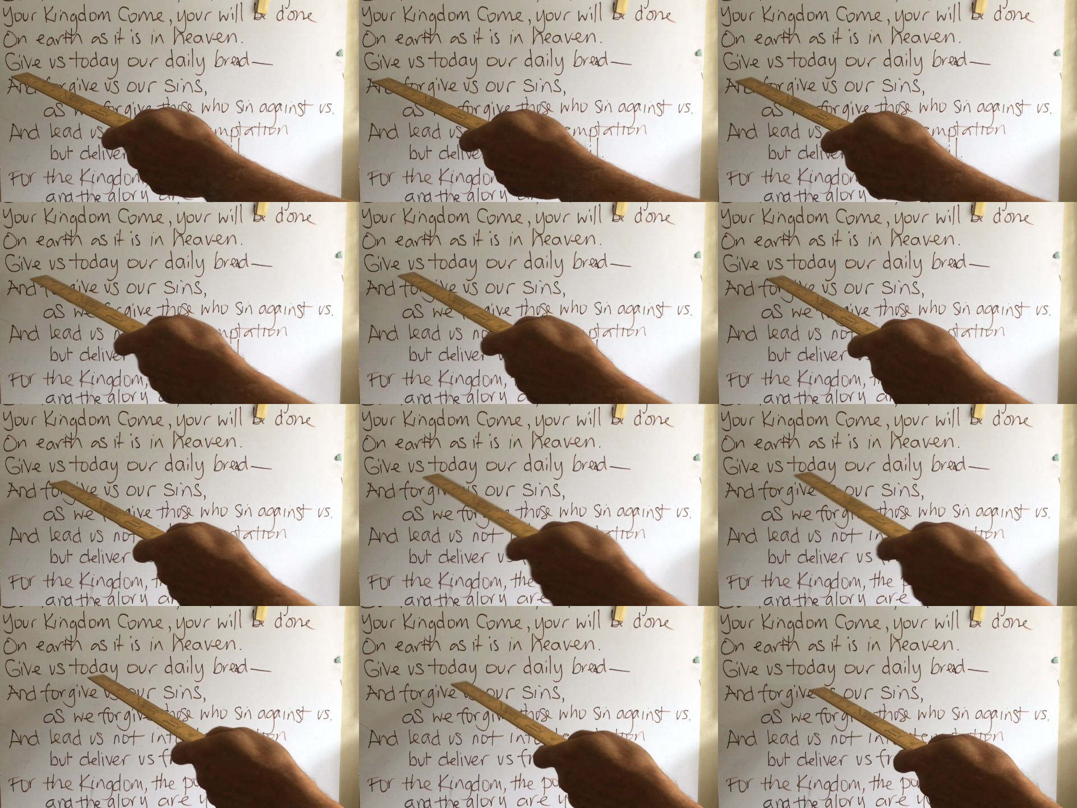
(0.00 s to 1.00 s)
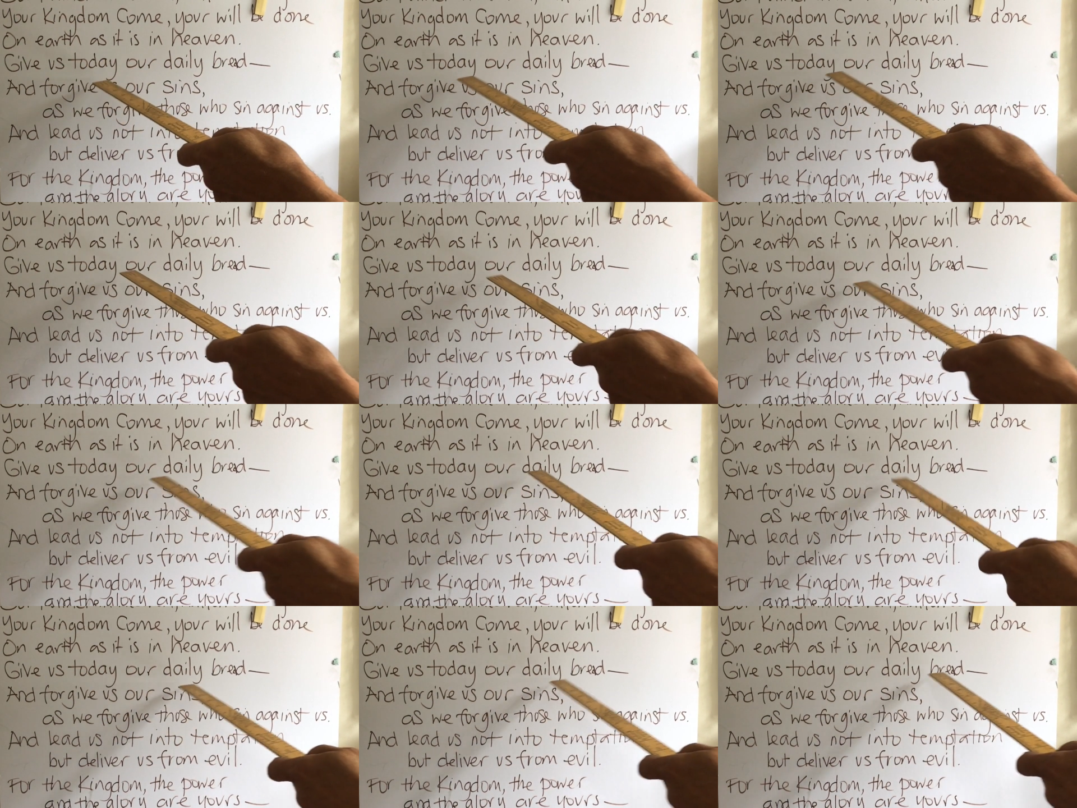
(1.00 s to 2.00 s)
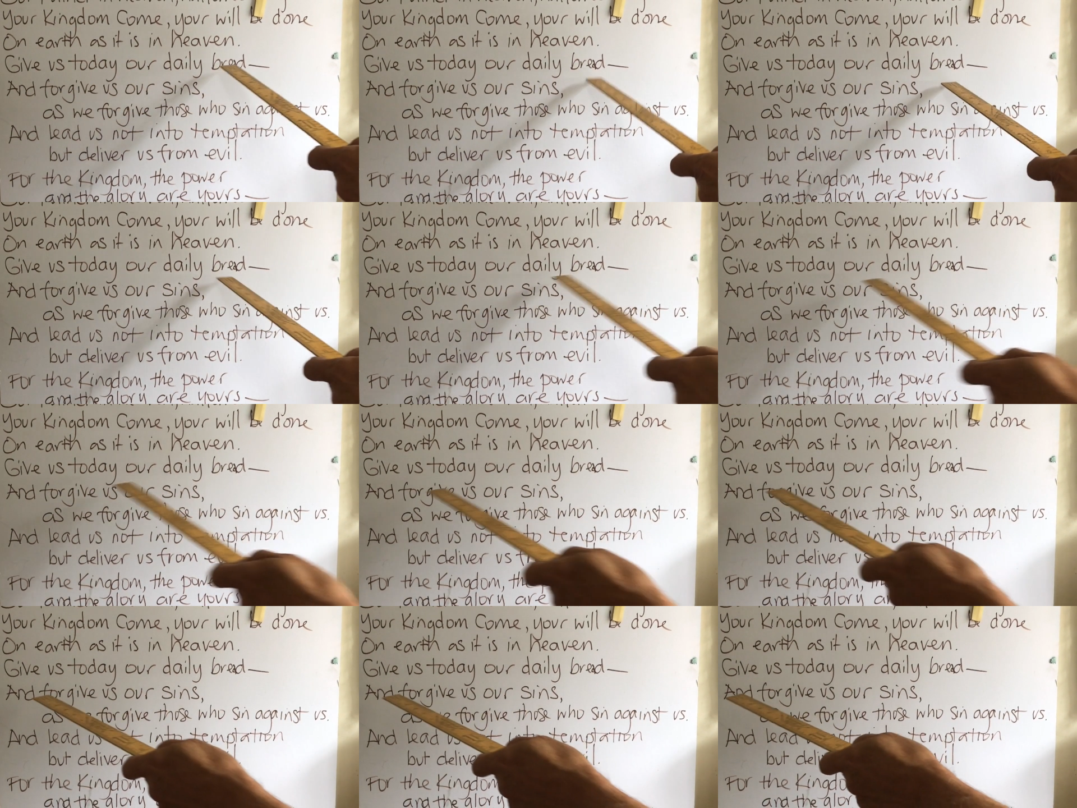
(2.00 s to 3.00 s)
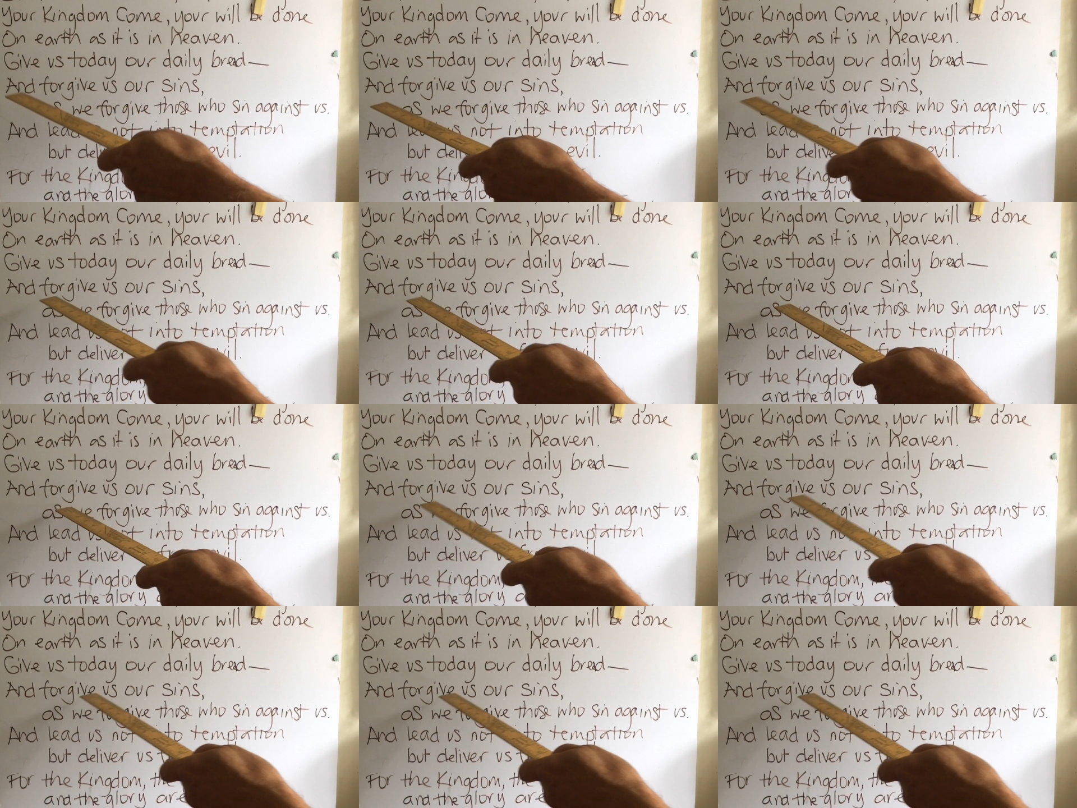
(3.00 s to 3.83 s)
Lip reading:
[unreadable: no face in view]